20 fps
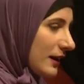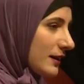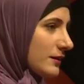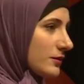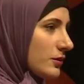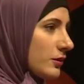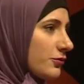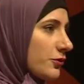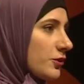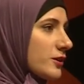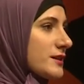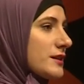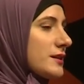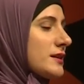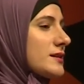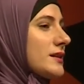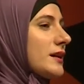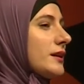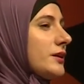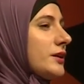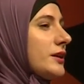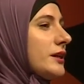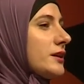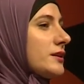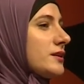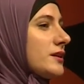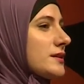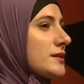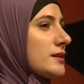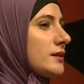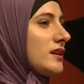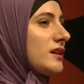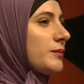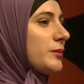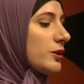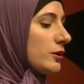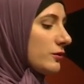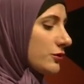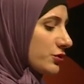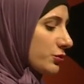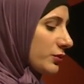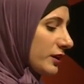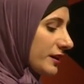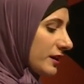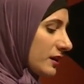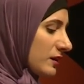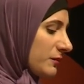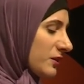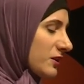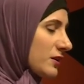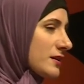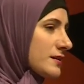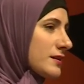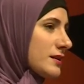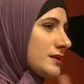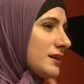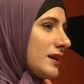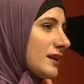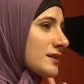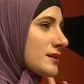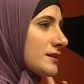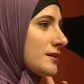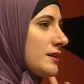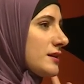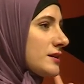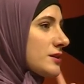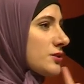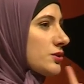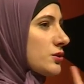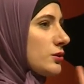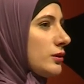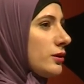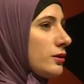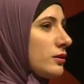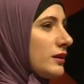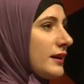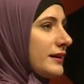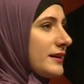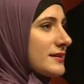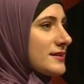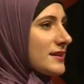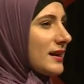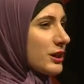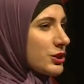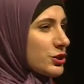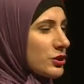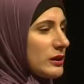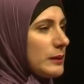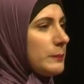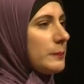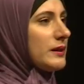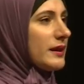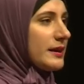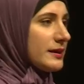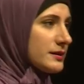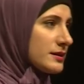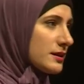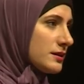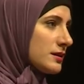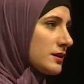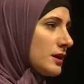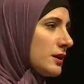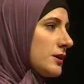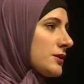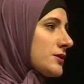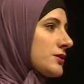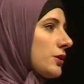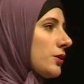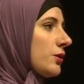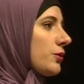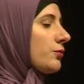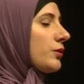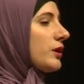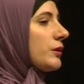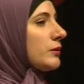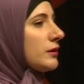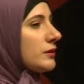and of course the designer here does a little bit of tweaking because the text needs to look like it's actually blended, so we